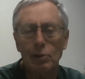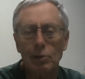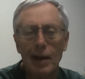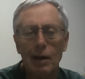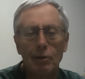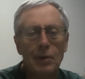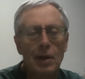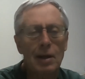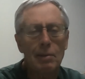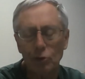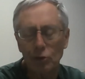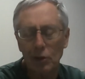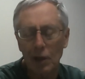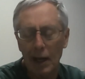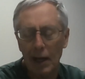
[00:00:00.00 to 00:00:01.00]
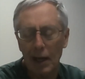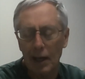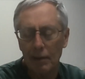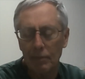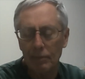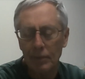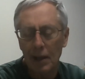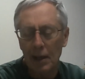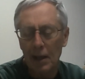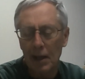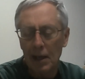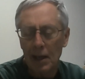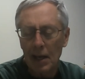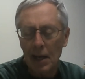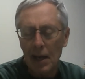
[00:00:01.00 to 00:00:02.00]
smell their house.
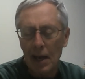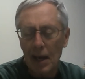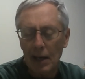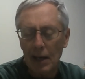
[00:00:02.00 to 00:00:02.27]
Um,